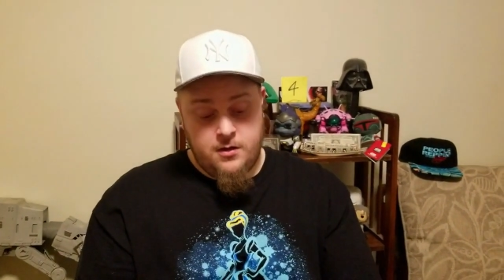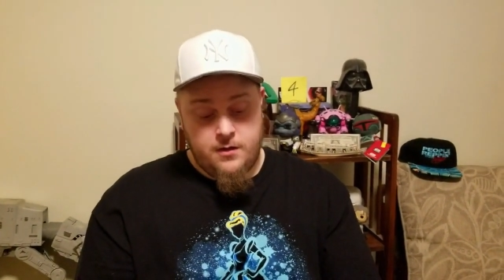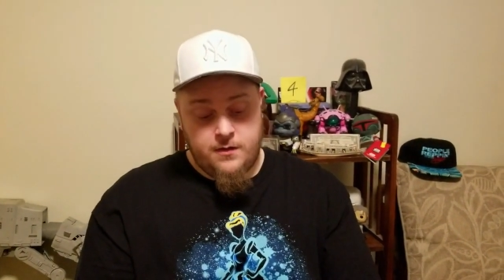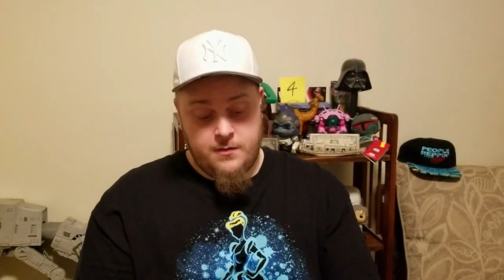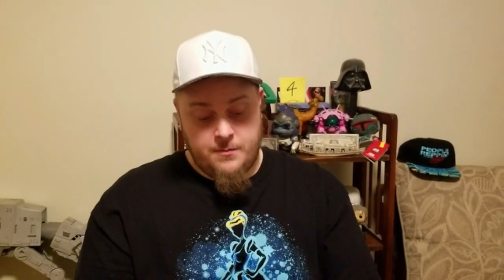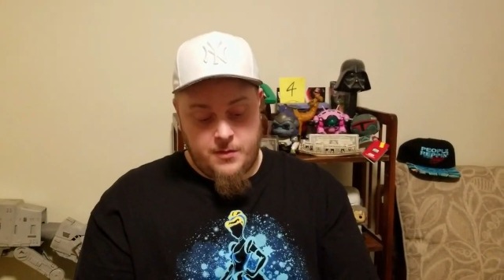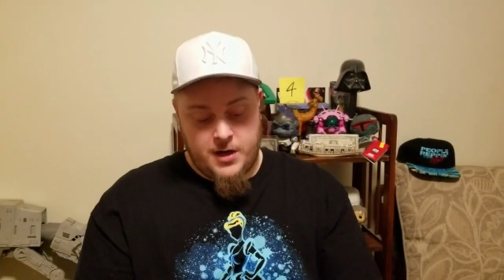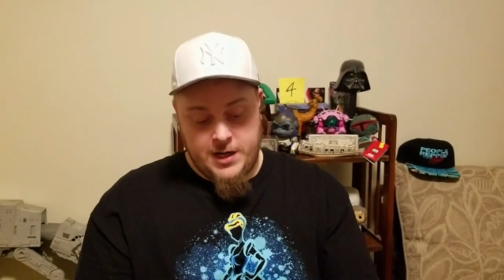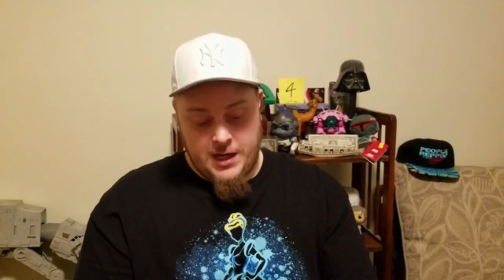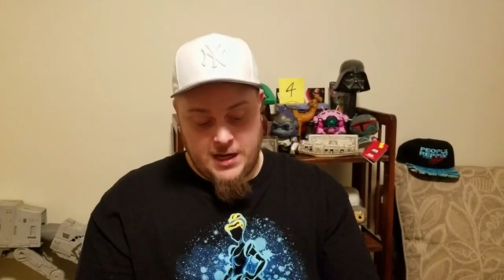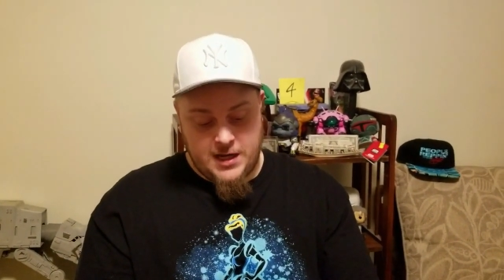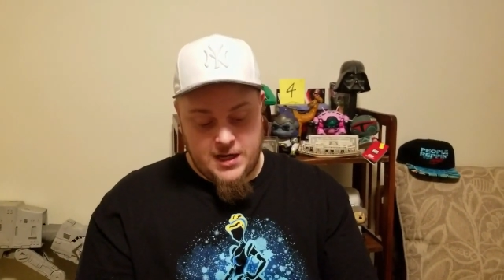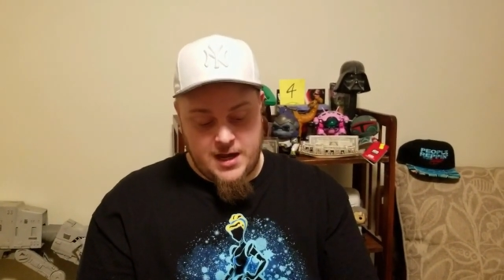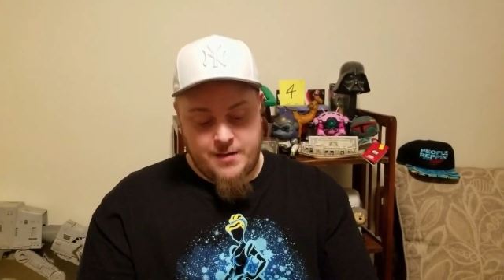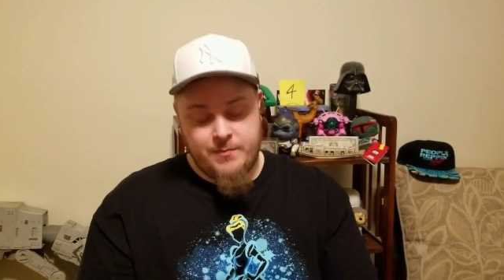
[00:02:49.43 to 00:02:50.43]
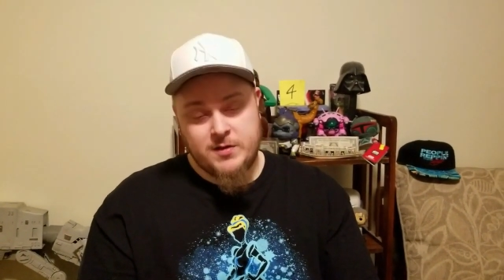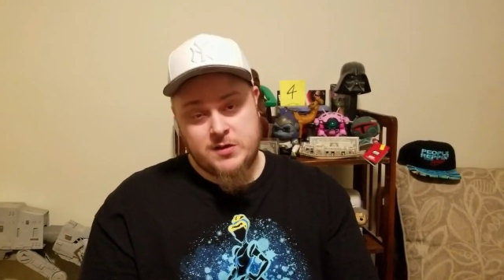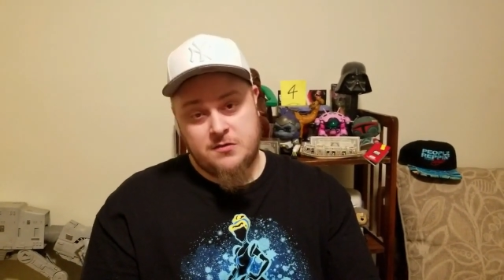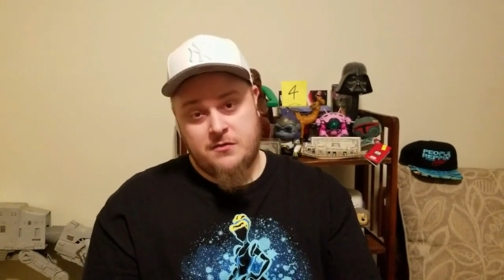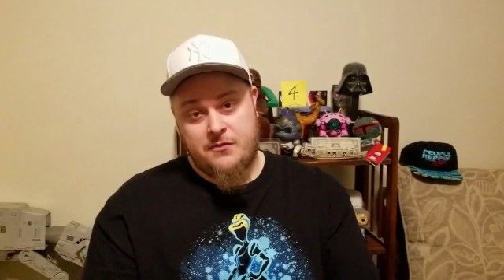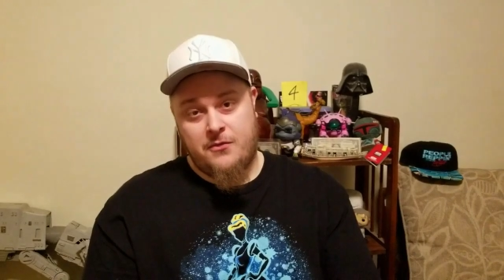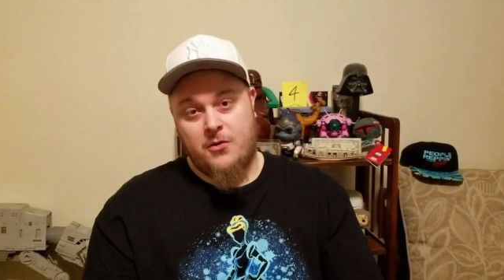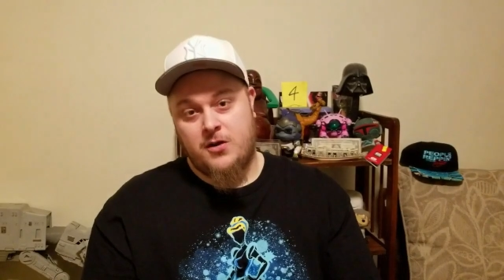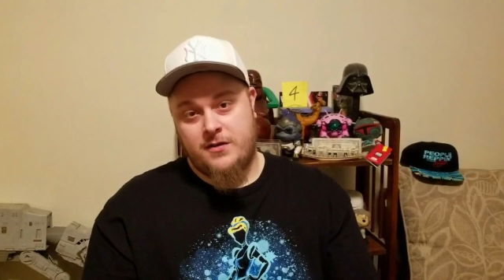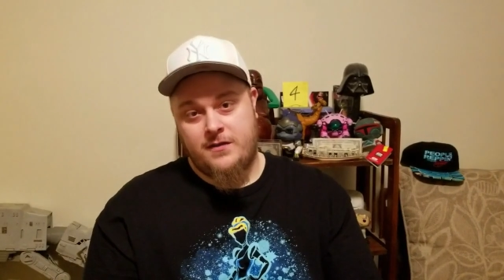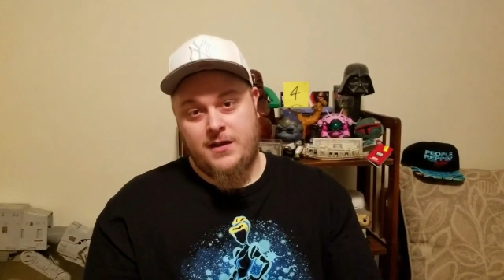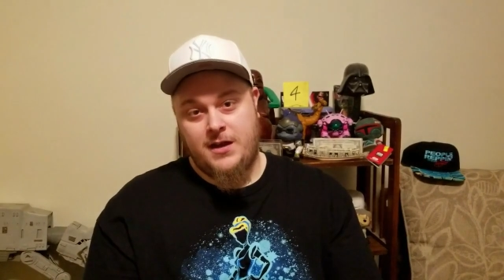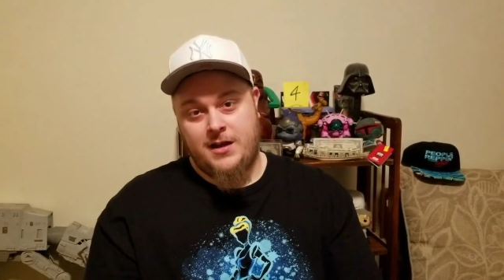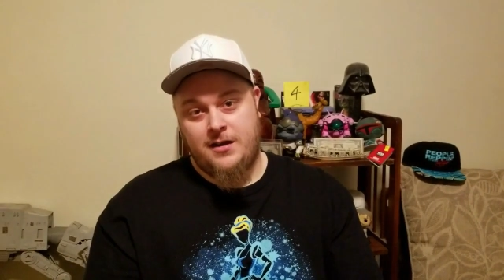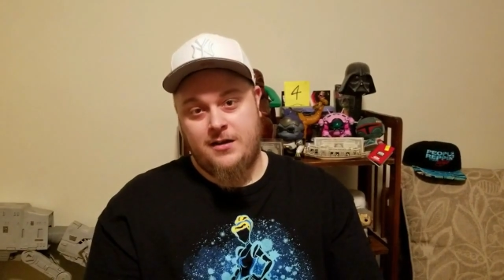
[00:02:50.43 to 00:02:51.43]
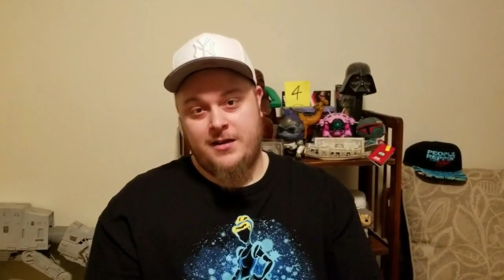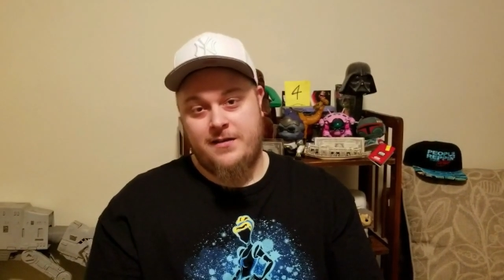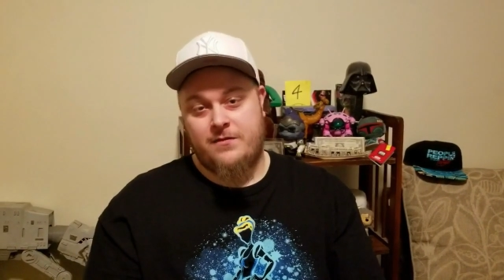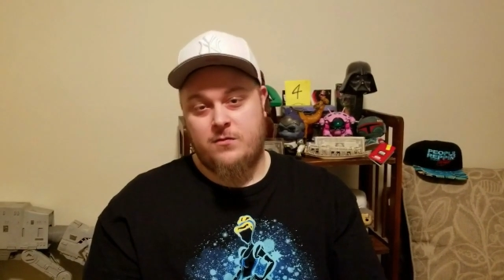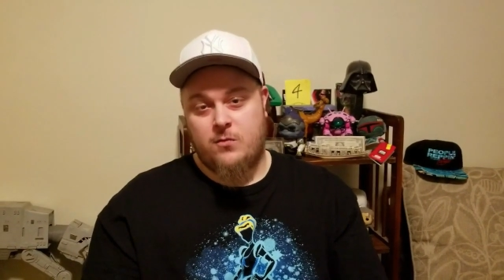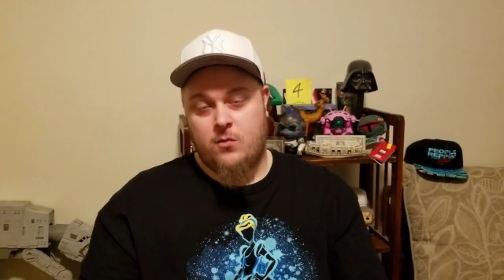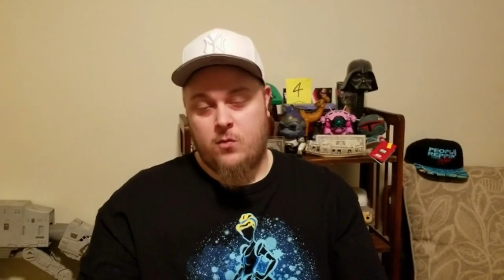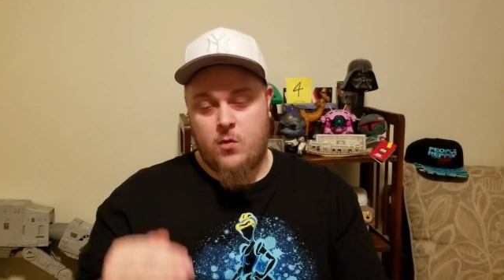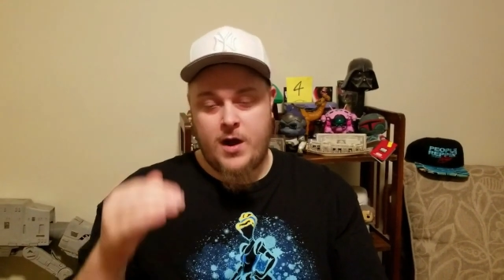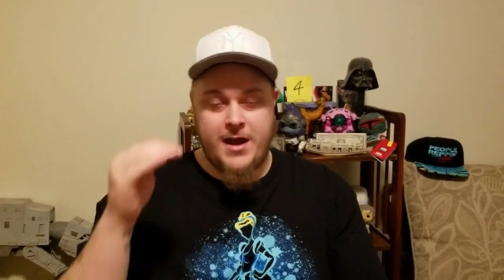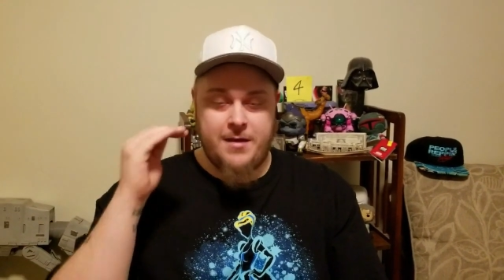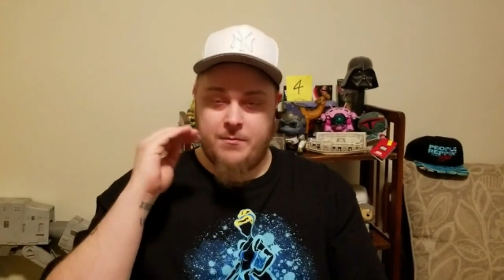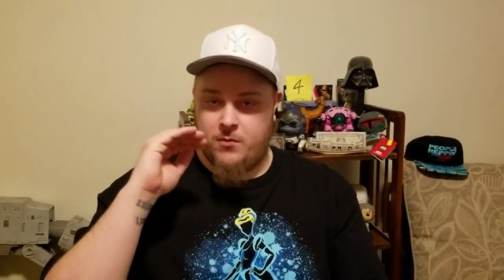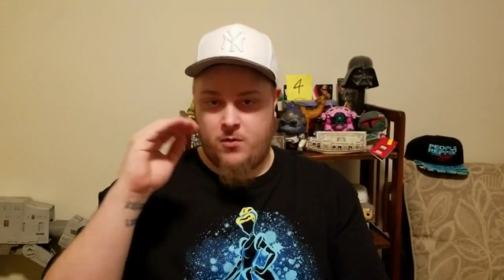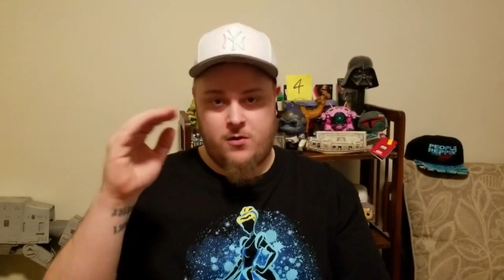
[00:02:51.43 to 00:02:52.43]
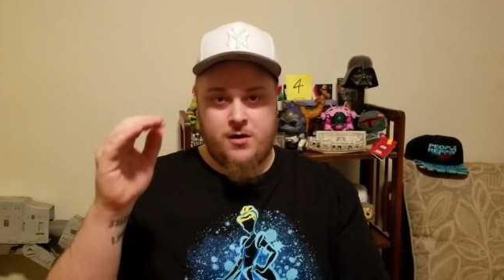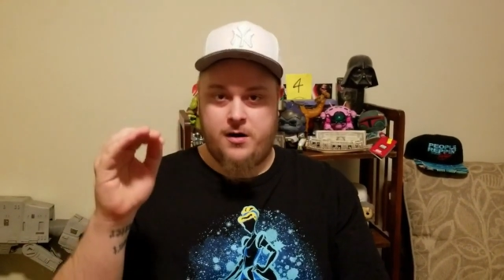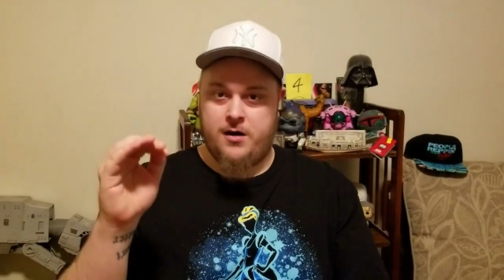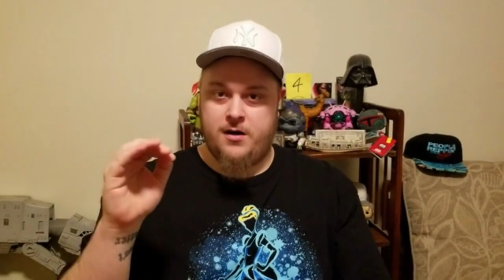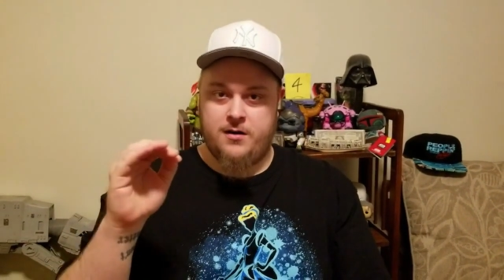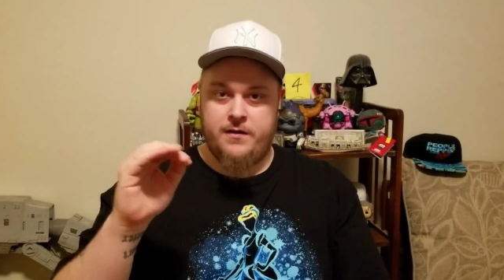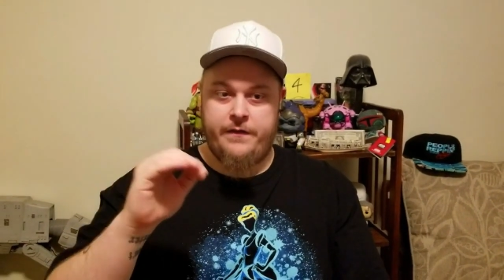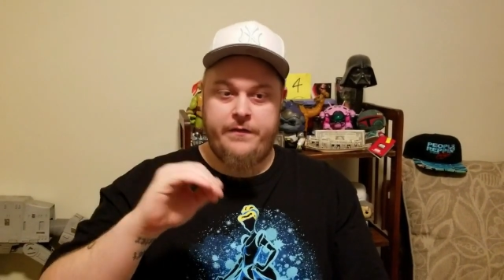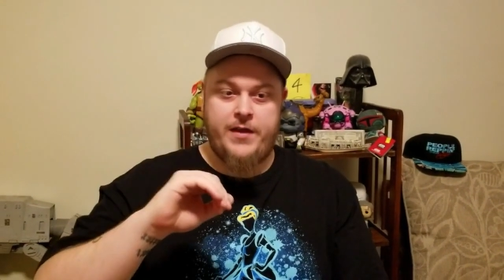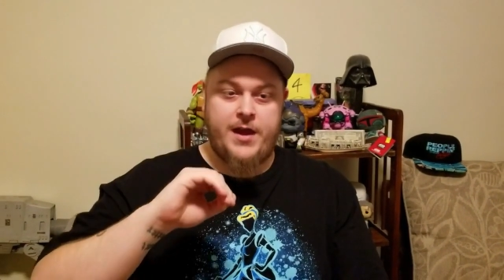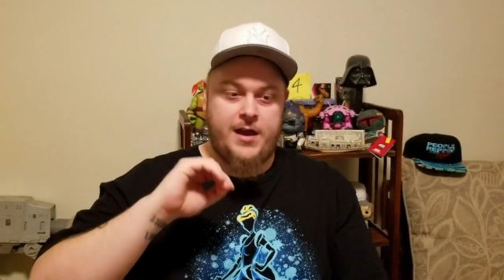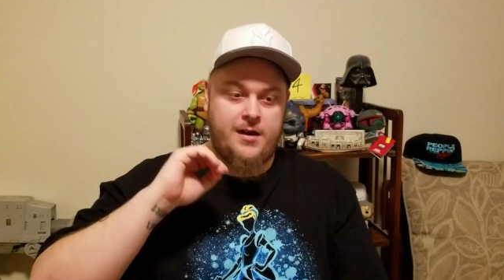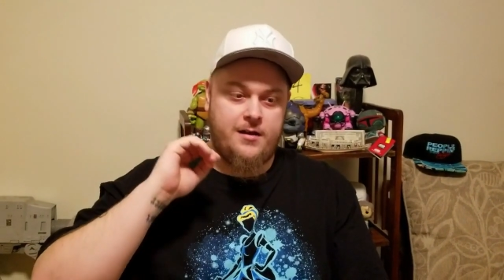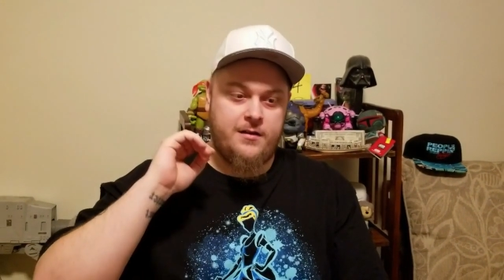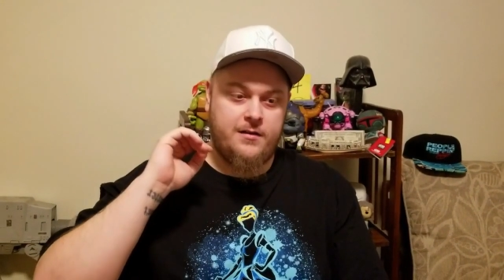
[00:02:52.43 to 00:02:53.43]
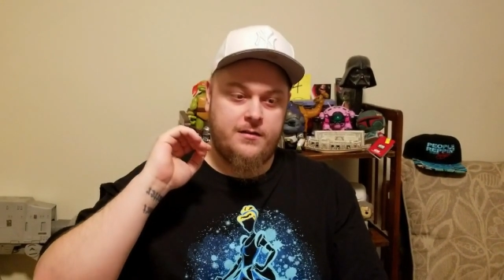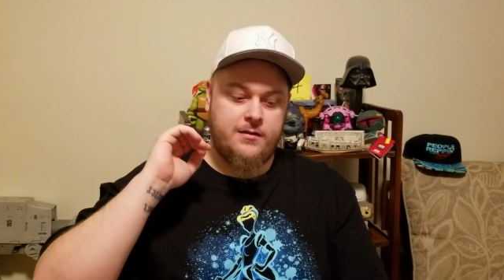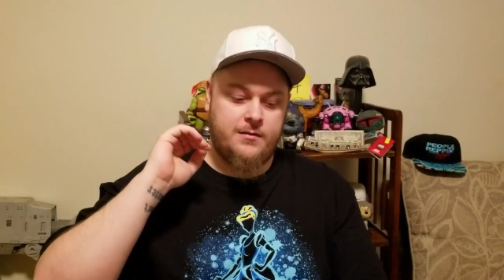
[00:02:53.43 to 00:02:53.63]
the money in episode 14 is way more than